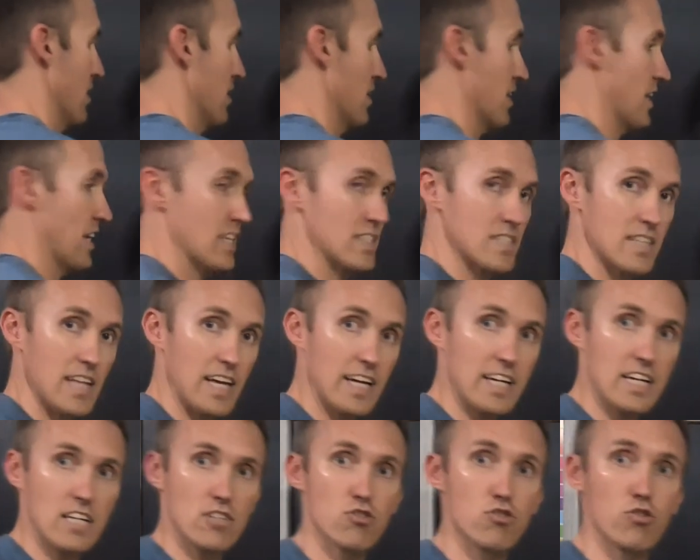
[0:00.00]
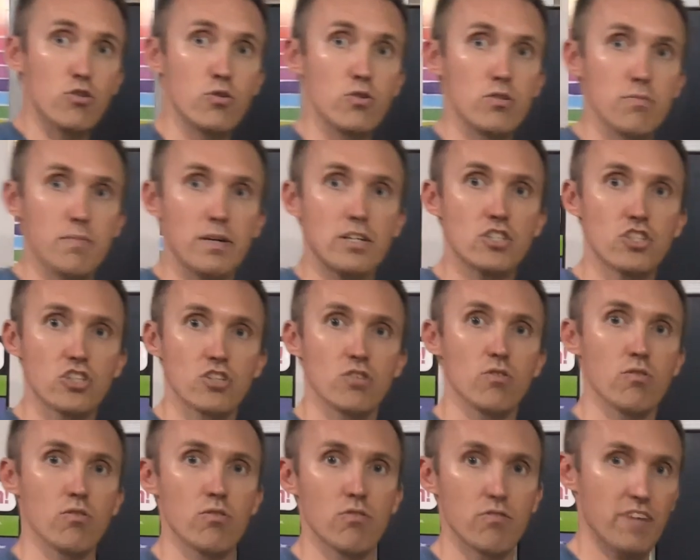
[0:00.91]
it's like a
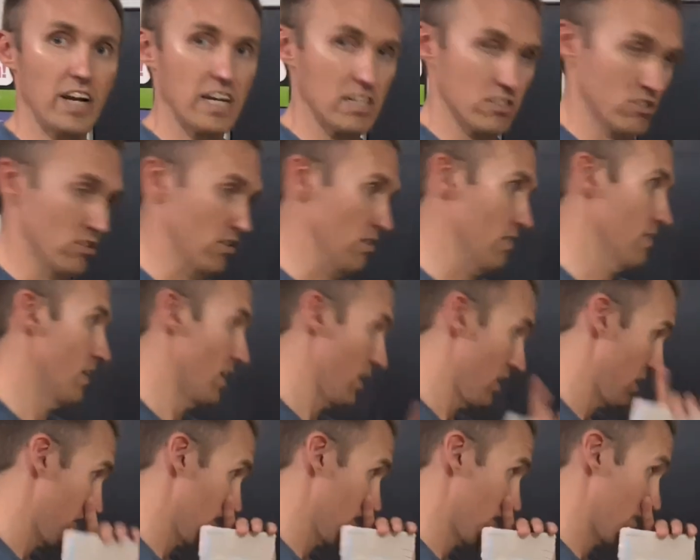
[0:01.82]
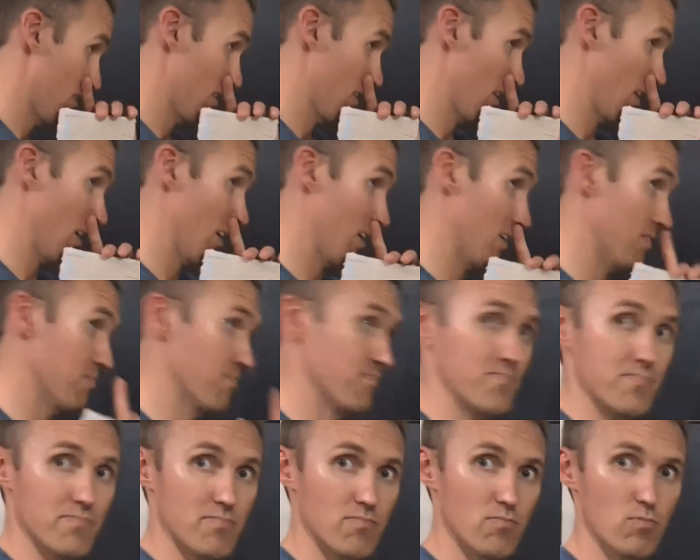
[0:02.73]
two-dimensional vector,
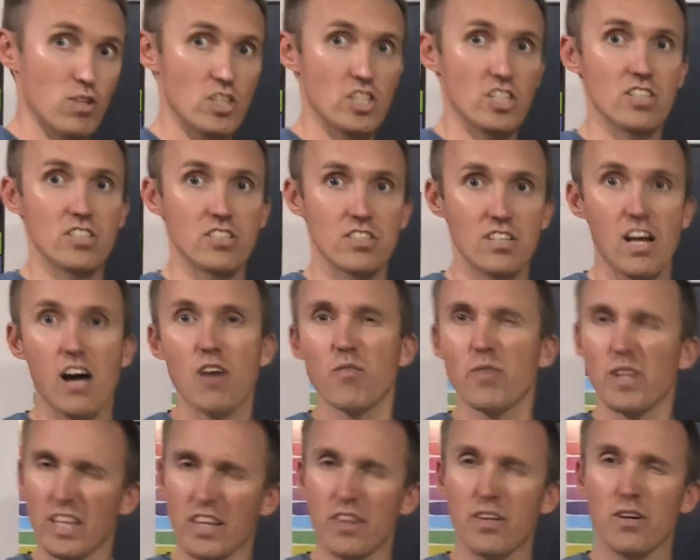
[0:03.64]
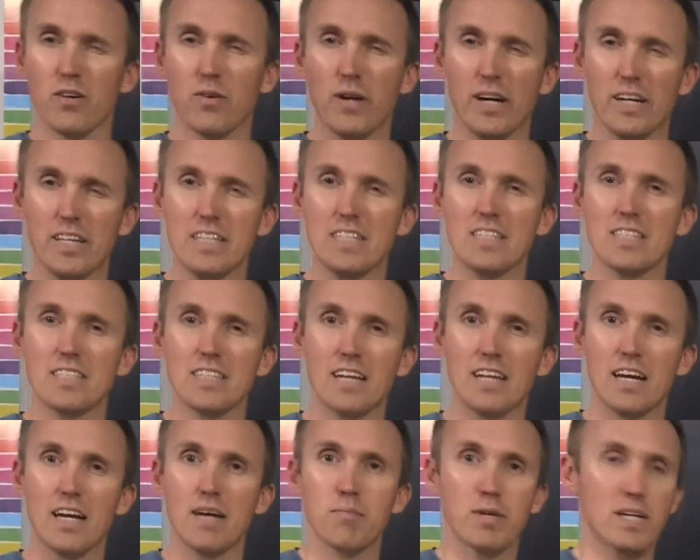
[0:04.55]
which is not really the correct thing to
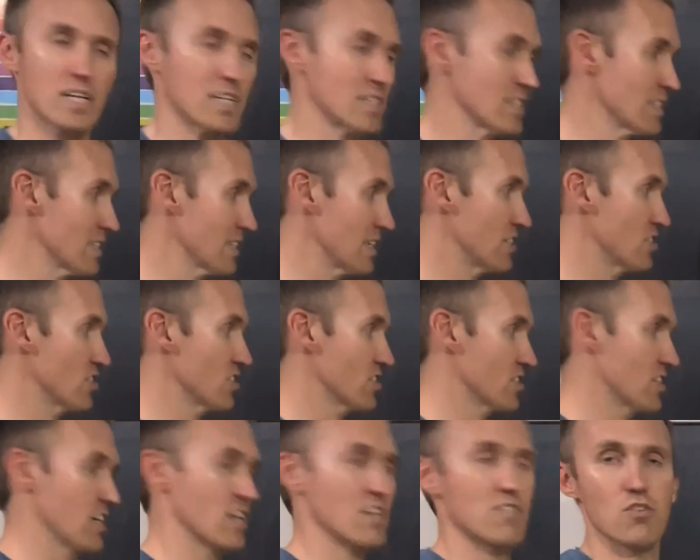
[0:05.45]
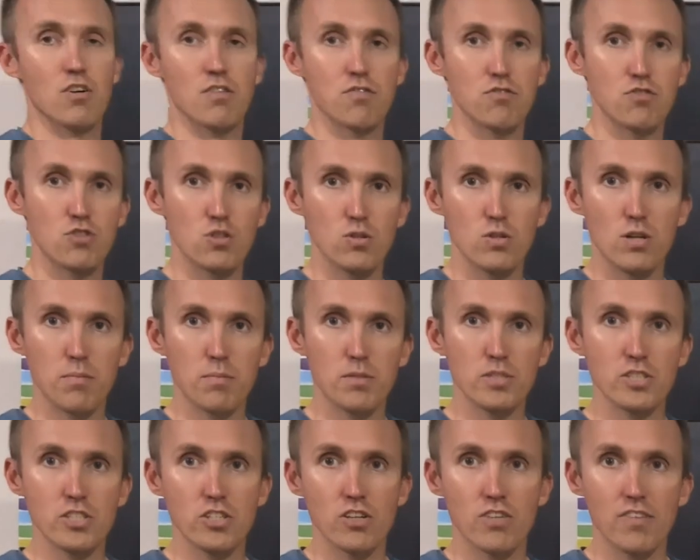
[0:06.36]
say, because as I just said, if you have two
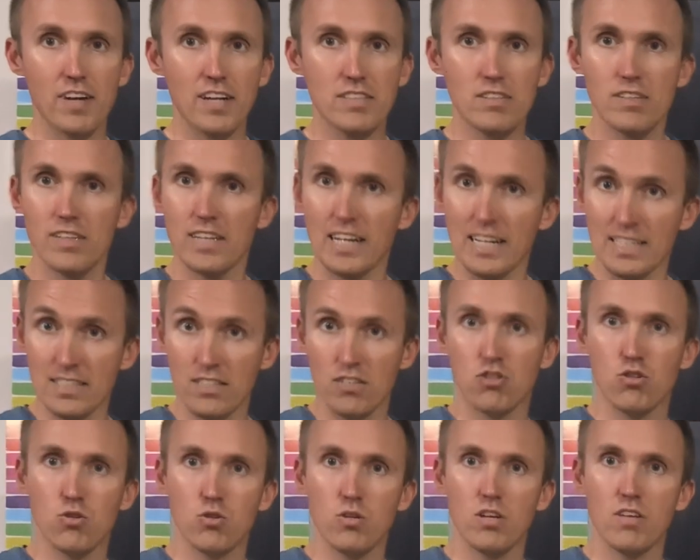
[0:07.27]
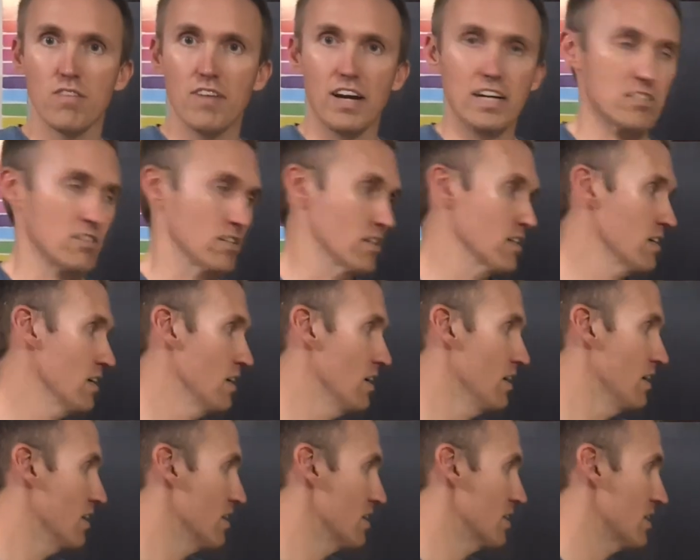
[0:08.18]
numbers in your vector, that's a 2D vector.
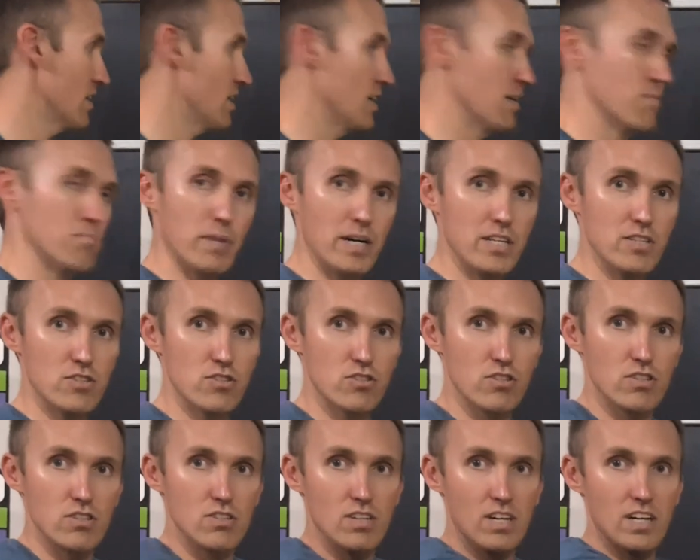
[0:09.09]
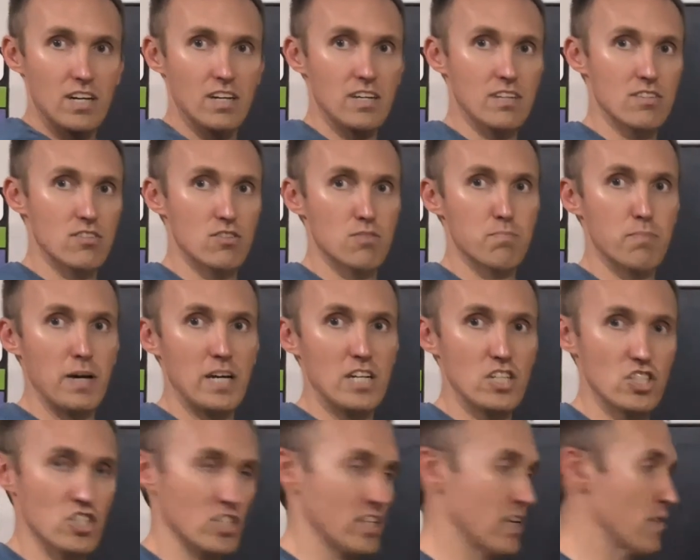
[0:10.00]
But
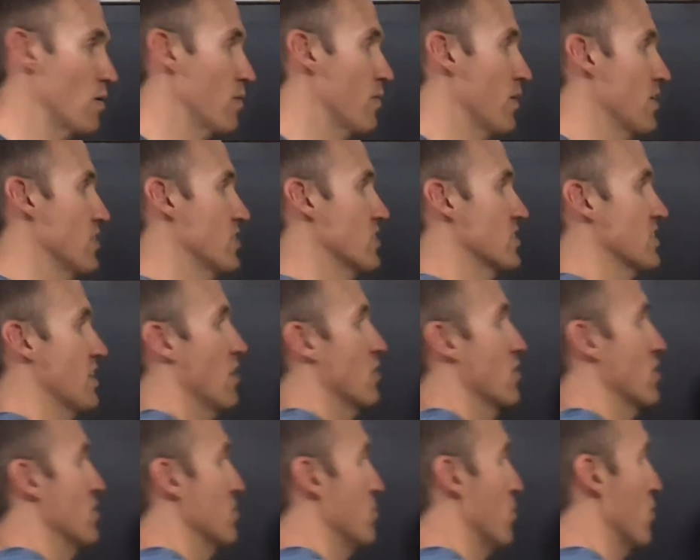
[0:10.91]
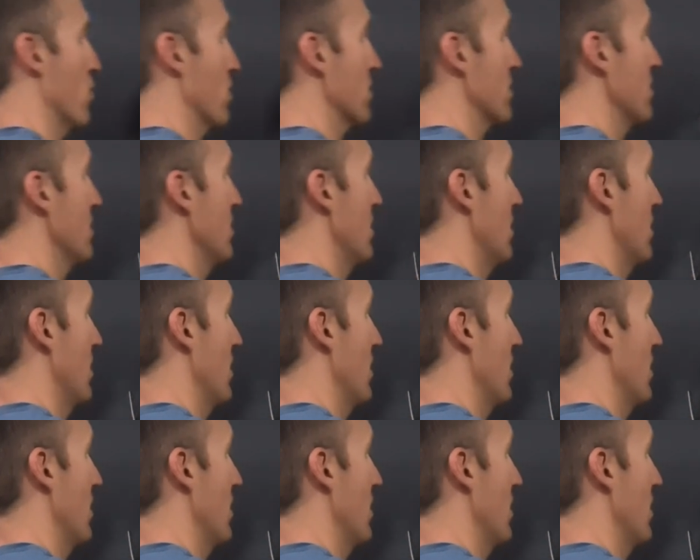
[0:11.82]
spatially, we write this out on the board